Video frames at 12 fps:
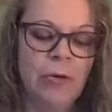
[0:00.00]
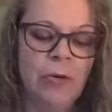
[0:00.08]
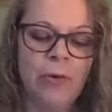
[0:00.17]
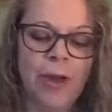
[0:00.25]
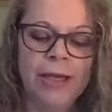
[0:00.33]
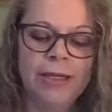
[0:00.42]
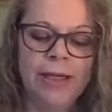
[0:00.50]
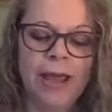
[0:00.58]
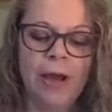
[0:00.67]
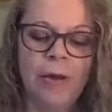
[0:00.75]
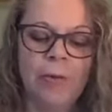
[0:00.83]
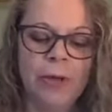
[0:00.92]
Right
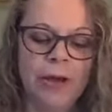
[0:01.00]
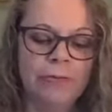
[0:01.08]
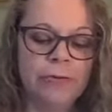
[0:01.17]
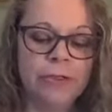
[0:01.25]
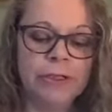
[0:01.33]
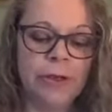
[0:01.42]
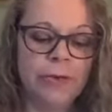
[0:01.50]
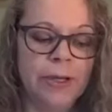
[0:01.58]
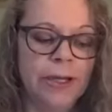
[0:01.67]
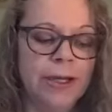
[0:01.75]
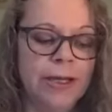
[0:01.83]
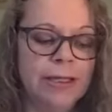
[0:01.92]
now, whatever is
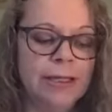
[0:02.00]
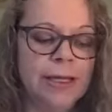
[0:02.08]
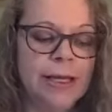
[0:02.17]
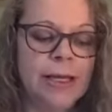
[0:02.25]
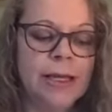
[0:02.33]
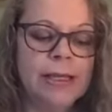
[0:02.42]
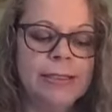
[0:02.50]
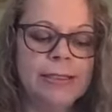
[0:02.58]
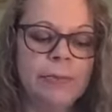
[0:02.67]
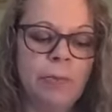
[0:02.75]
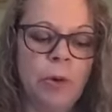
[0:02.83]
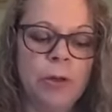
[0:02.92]
going on, it's
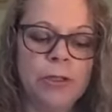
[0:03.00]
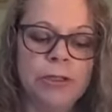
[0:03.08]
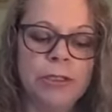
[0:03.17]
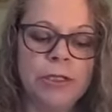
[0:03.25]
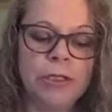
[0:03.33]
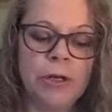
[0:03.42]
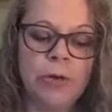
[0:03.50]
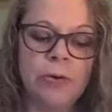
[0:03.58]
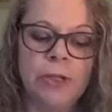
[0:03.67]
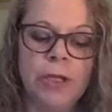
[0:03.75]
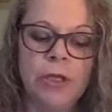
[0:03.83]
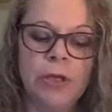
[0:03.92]
important to
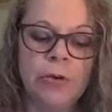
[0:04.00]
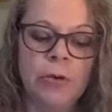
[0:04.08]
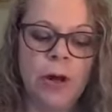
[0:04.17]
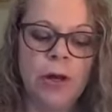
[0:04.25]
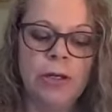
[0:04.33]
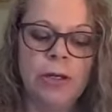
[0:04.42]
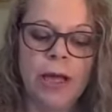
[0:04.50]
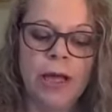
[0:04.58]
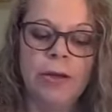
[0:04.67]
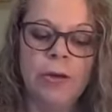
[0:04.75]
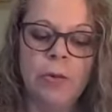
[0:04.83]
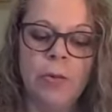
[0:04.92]
know that you are
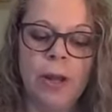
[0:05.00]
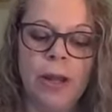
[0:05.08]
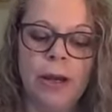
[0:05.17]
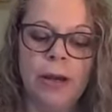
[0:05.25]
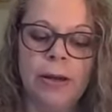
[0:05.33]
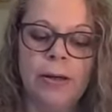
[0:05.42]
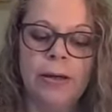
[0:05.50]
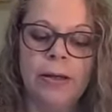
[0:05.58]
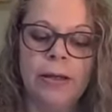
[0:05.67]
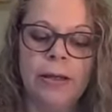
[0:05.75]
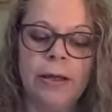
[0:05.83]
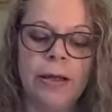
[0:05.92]
not aware
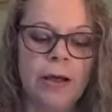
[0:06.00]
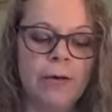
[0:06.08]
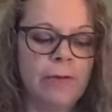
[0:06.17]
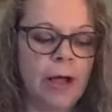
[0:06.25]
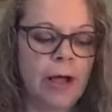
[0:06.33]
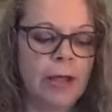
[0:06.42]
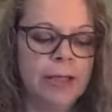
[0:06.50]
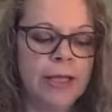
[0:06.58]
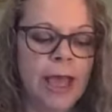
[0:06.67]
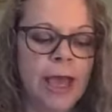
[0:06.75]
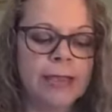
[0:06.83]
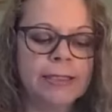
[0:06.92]
of all
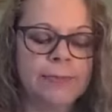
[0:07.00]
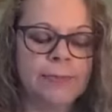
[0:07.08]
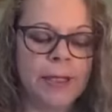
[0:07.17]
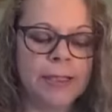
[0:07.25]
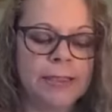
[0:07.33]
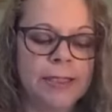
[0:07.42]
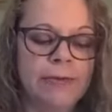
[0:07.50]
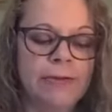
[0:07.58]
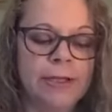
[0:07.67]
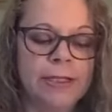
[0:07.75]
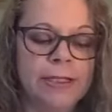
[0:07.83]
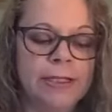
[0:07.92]
the aspects of
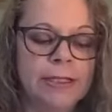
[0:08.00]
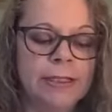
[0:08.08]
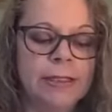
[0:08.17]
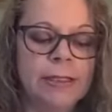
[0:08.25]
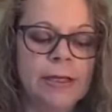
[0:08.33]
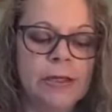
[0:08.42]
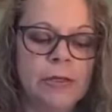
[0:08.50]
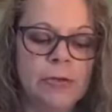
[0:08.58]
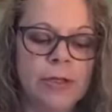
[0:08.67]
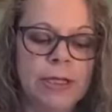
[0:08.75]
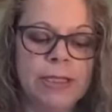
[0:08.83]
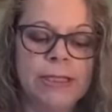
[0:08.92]
it you
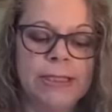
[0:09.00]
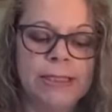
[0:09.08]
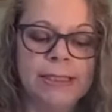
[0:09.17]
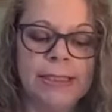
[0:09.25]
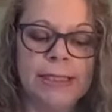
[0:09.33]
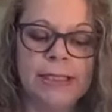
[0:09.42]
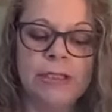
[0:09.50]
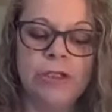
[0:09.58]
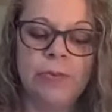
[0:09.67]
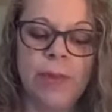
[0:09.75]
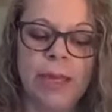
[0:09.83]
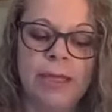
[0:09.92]
need to see
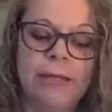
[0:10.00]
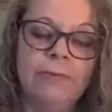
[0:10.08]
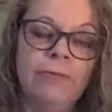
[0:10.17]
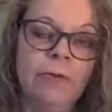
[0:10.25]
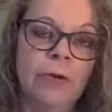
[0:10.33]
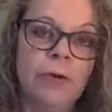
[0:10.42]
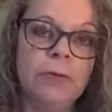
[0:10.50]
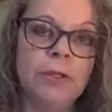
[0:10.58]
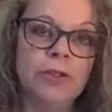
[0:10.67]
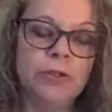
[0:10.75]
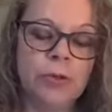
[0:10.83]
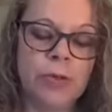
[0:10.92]
to make an
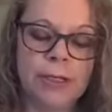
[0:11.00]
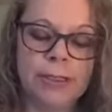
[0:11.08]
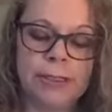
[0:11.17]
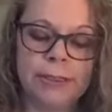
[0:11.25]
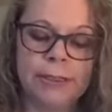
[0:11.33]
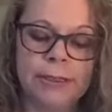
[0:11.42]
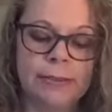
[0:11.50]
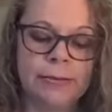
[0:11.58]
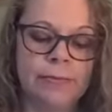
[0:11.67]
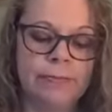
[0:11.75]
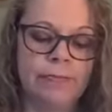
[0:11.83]
informed choice.